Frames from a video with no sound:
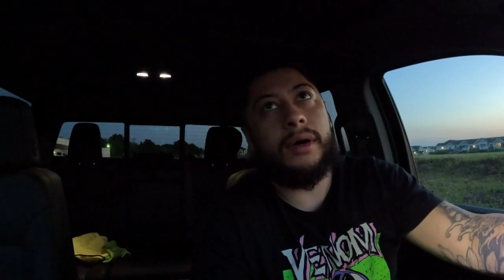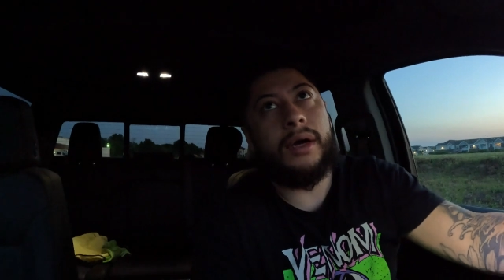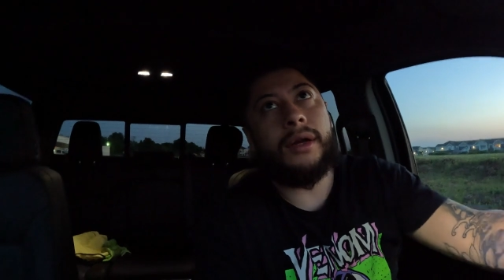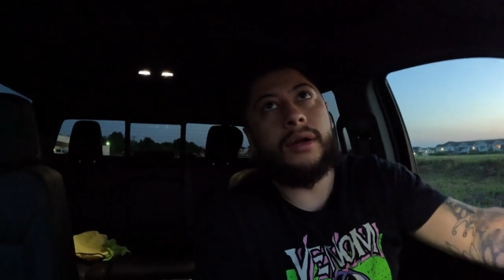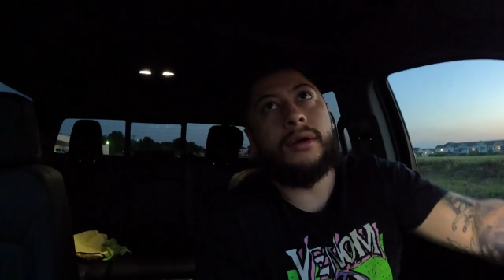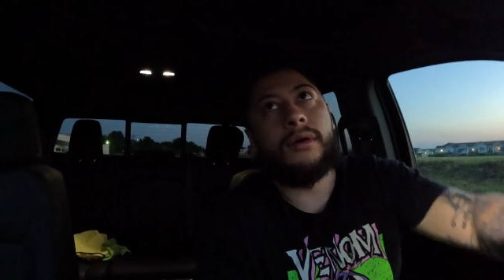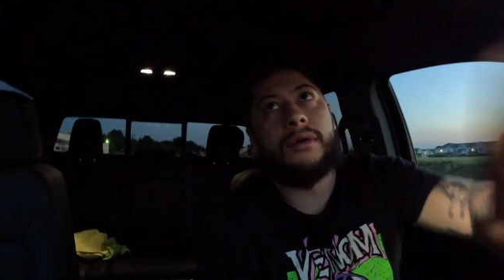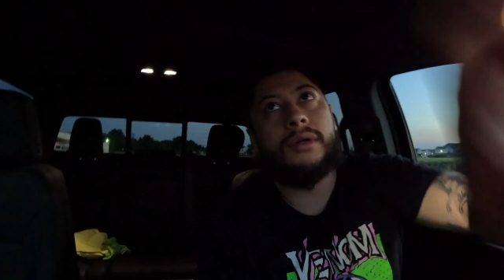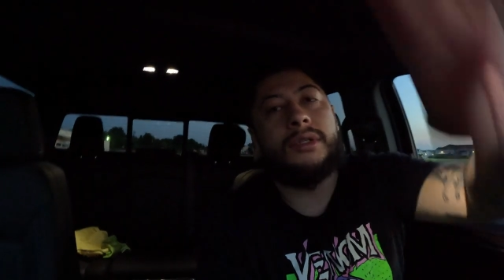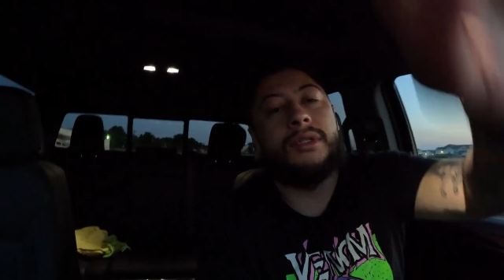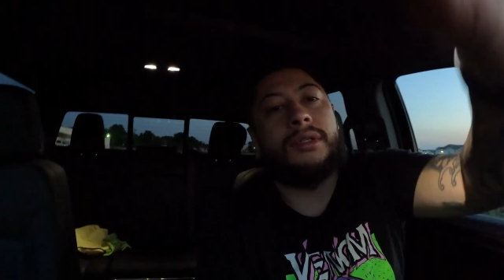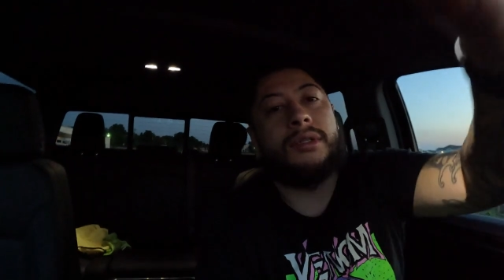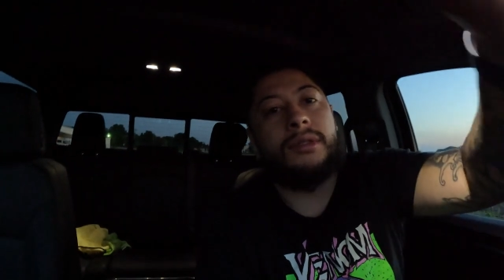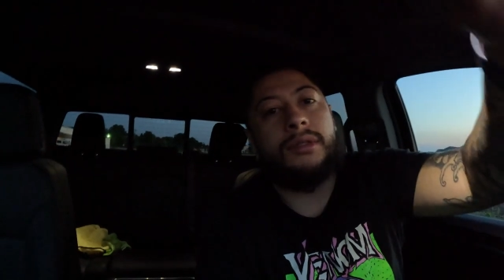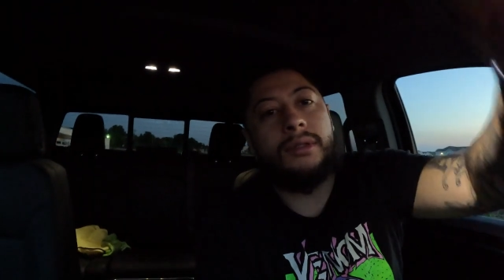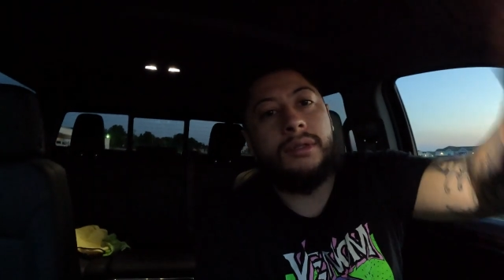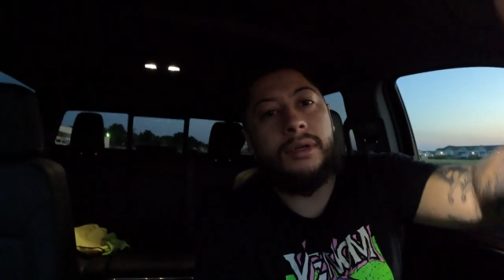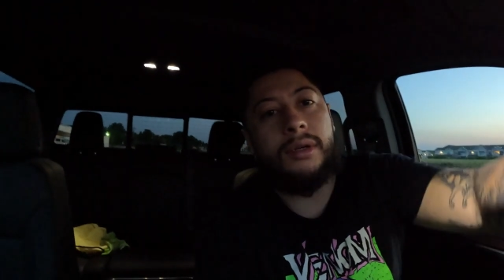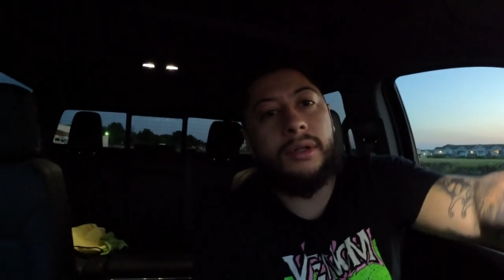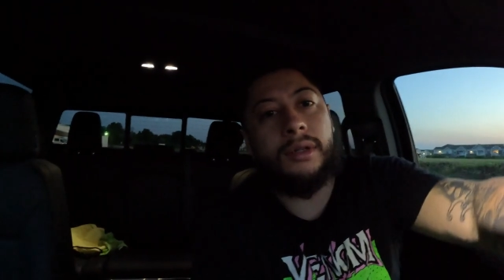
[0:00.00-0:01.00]
I know
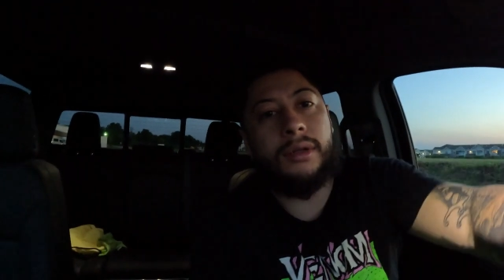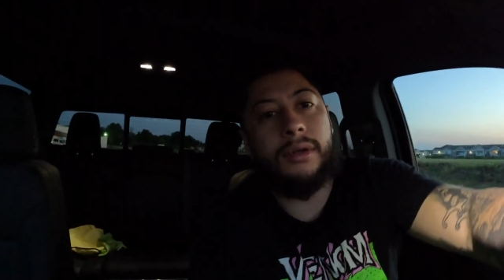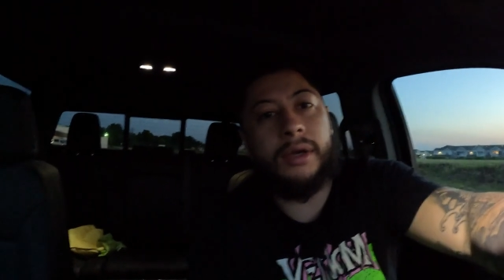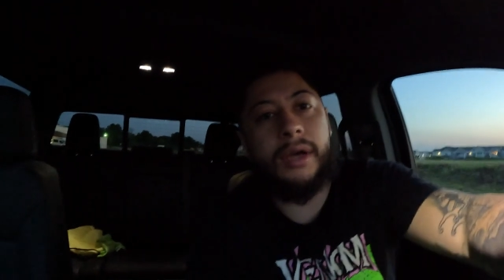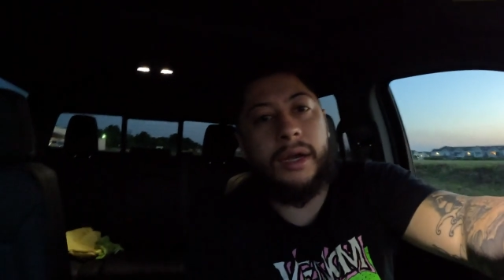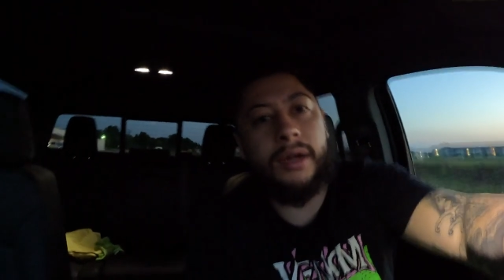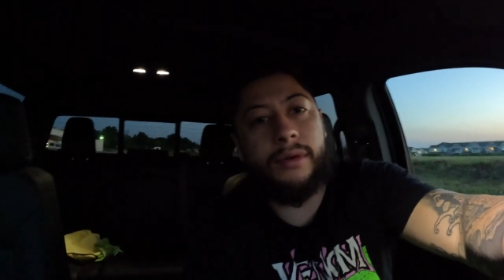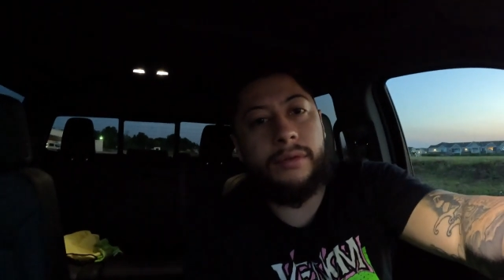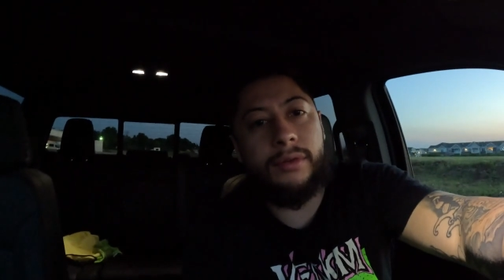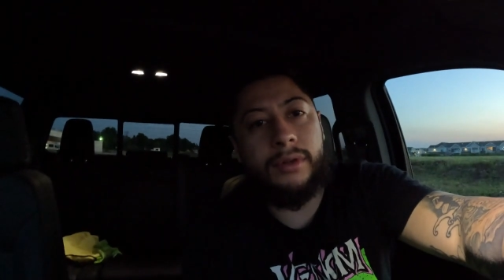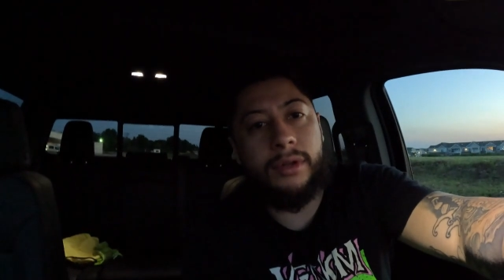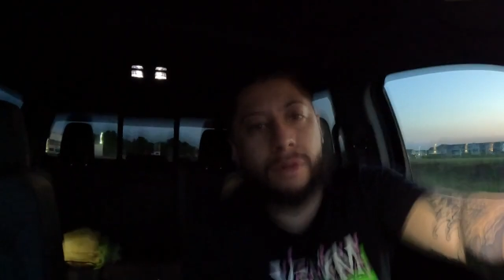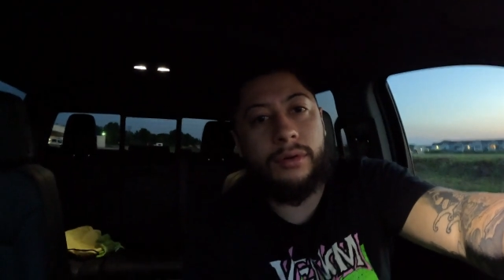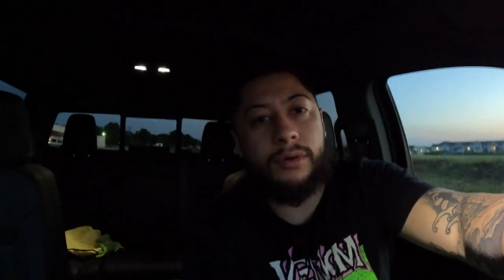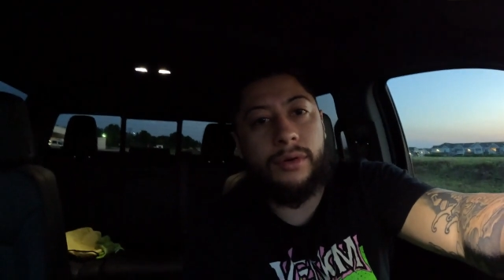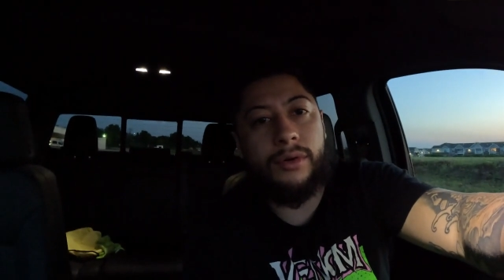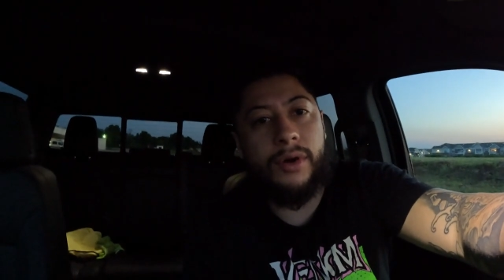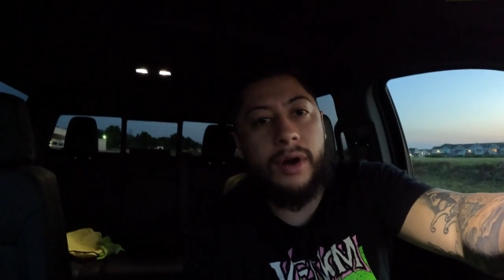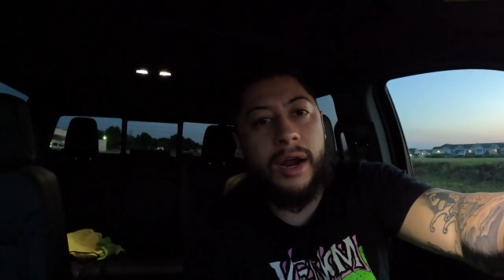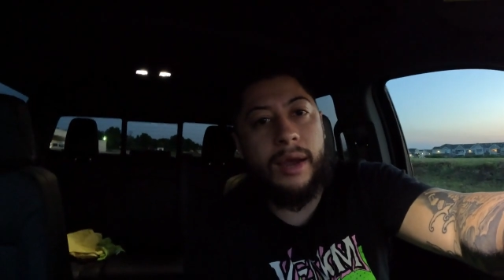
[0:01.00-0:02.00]
it's kind of a
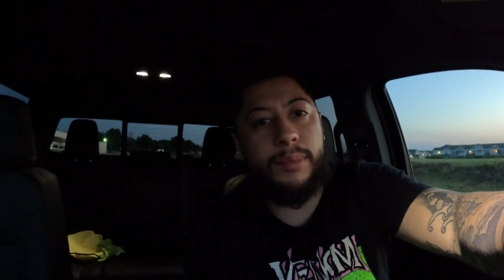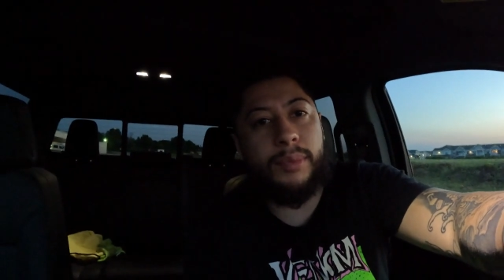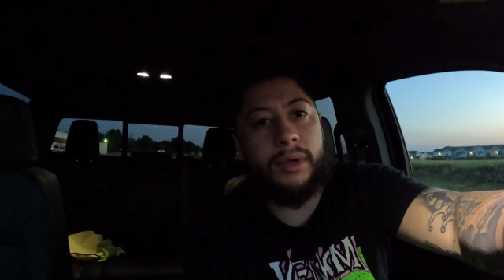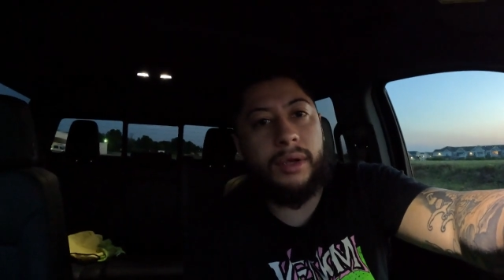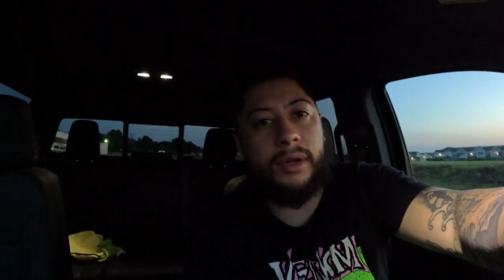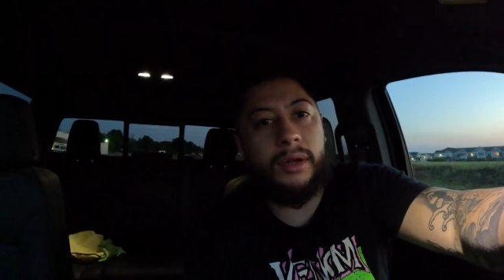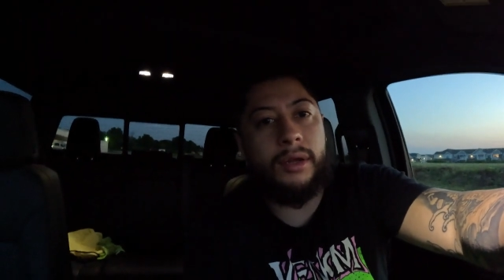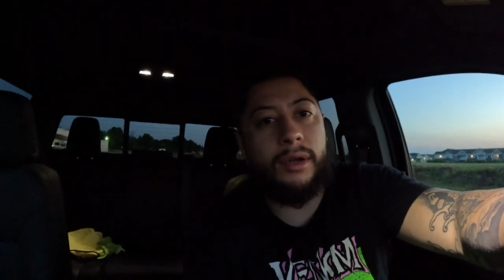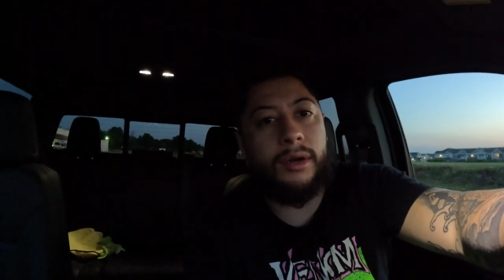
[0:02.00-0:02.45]
little crappy in